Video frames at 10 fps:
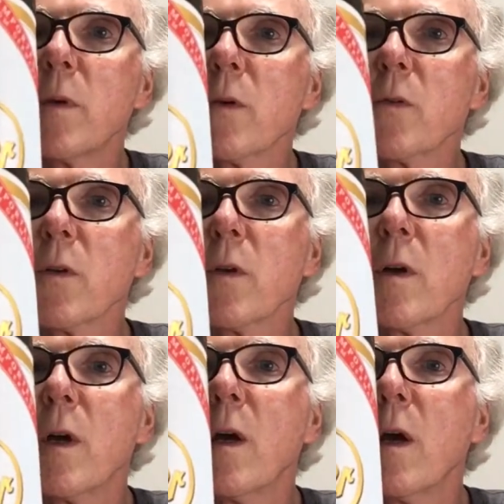Pilsner.
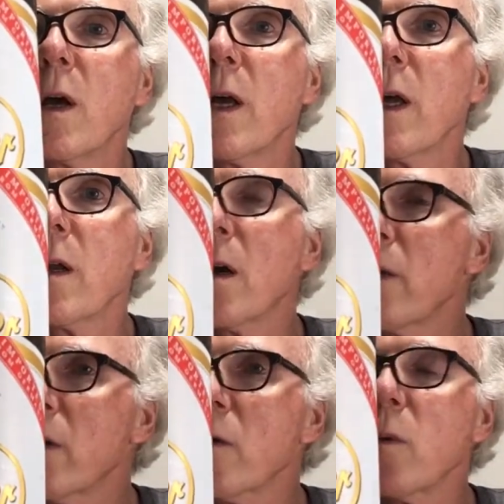And on
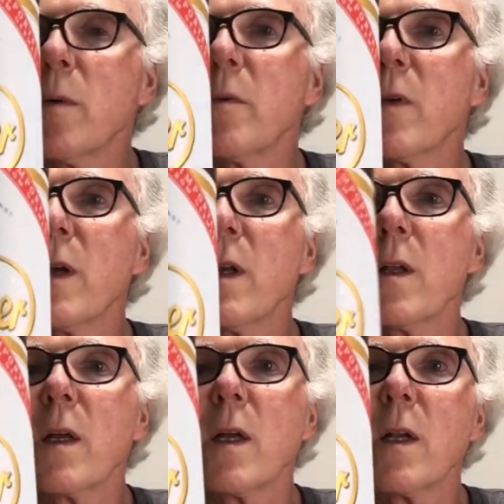their website,
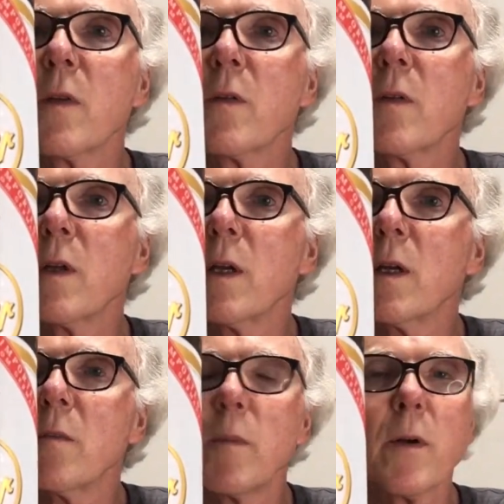they list
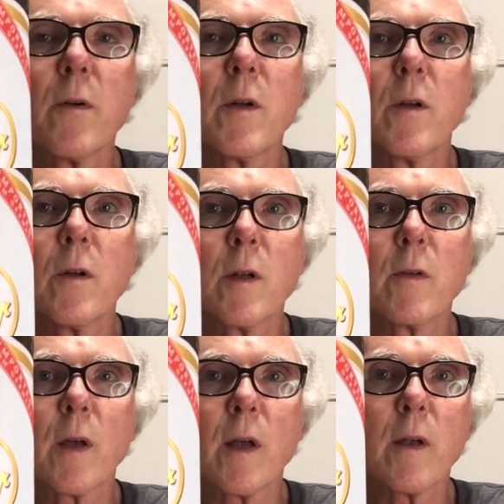the bittering units
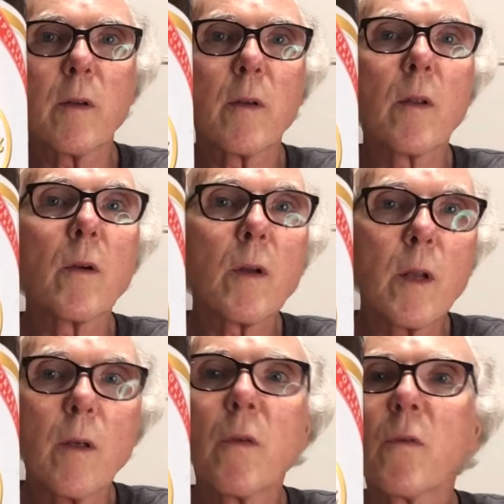at
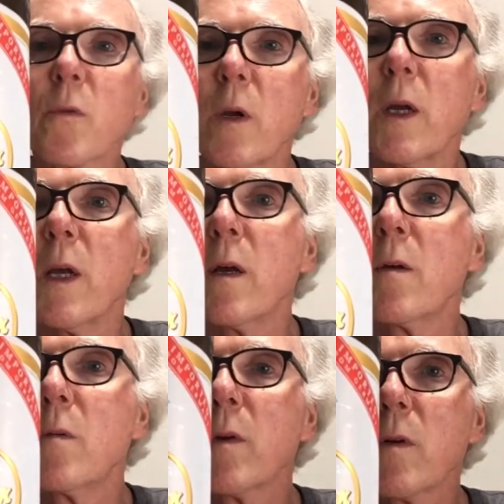33,
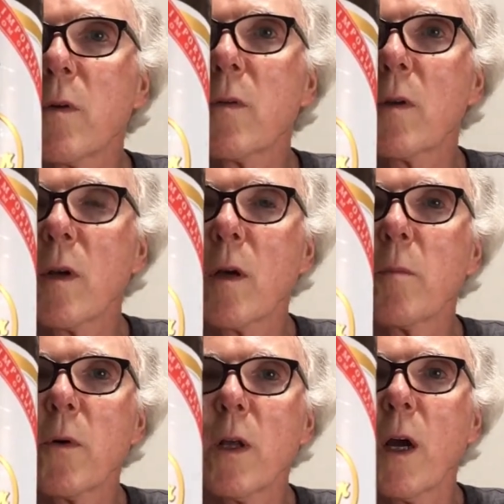which is
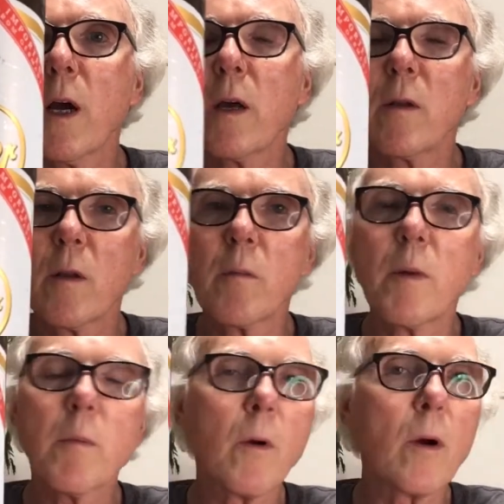pretty high. The
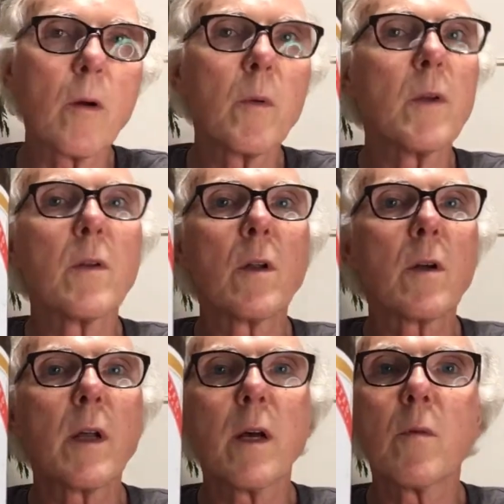Bitburger we
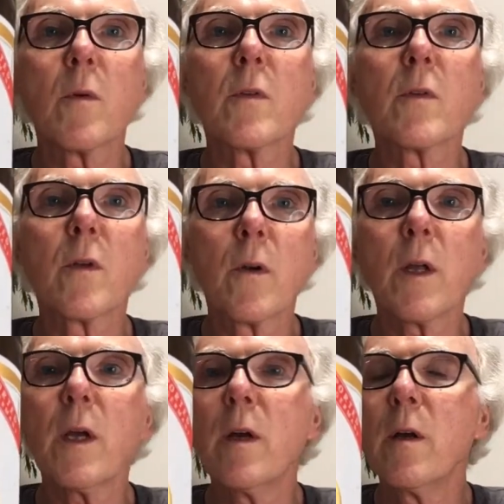looked at was
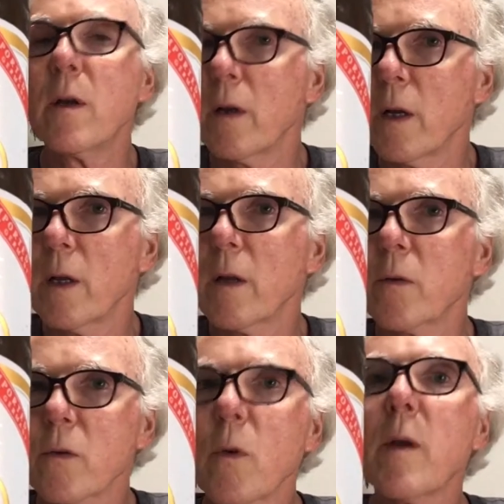30, and that
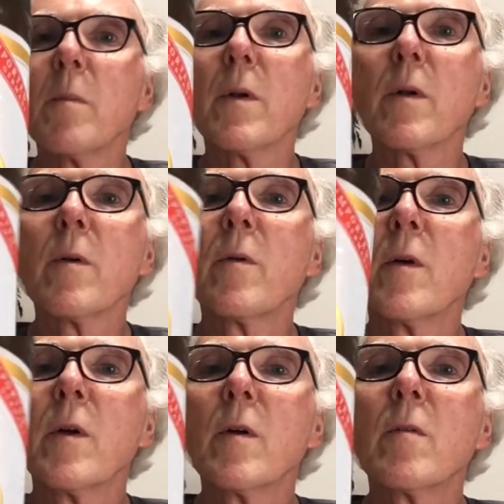was quite bitter
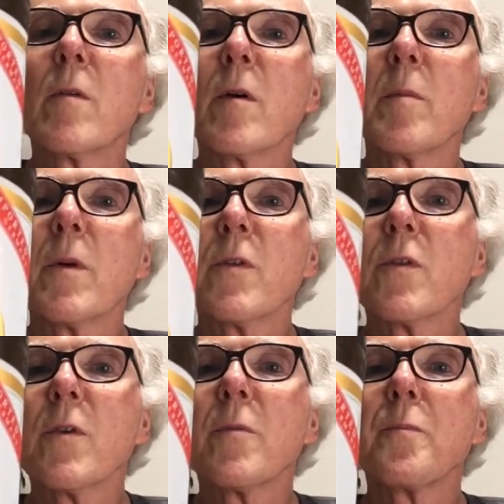for a
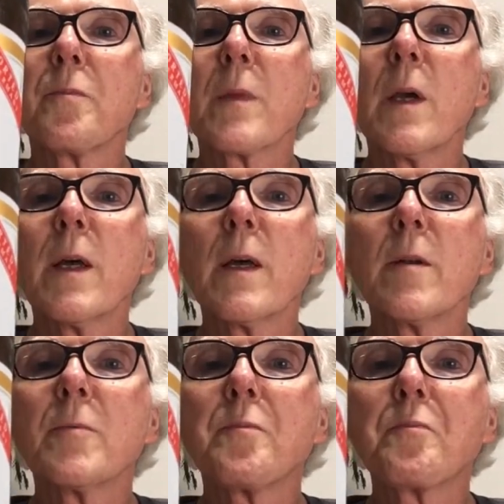Pilsner. And